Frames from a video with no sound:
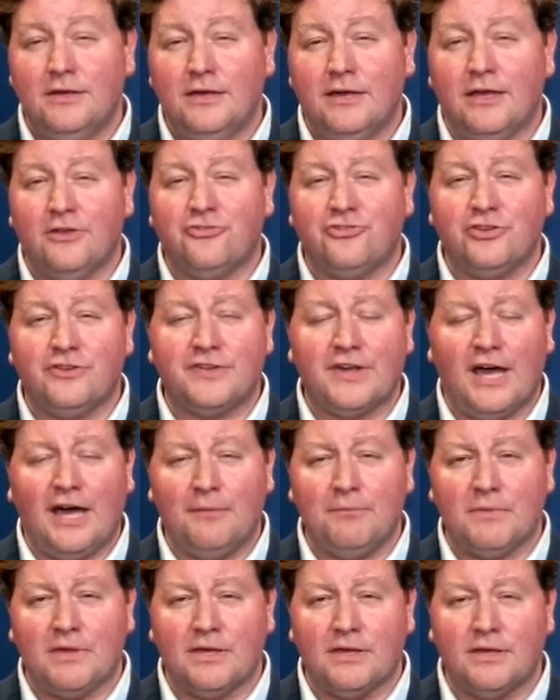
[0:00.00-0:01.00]
and she
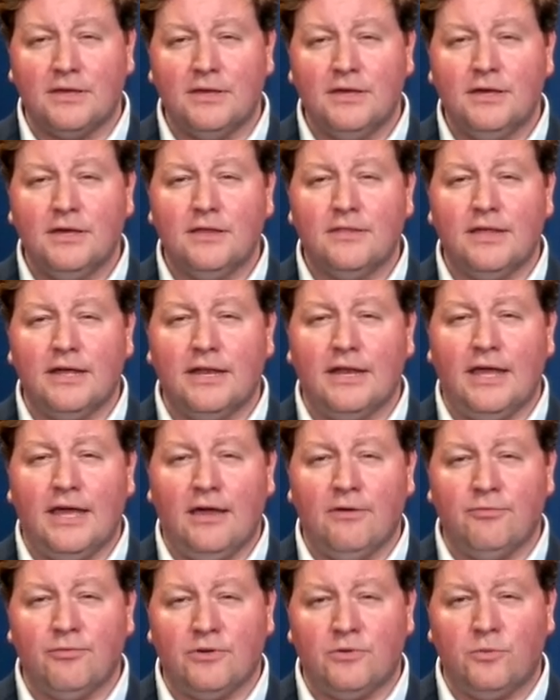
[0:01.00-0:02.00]
taught me that
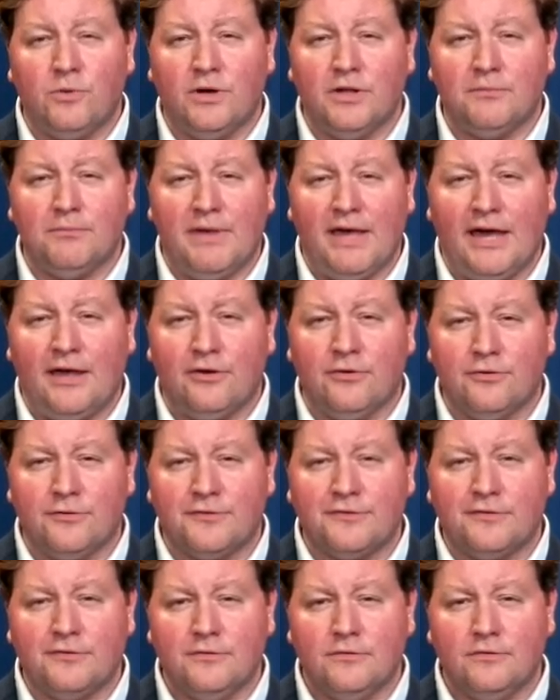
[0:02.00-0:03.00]
everyone matters.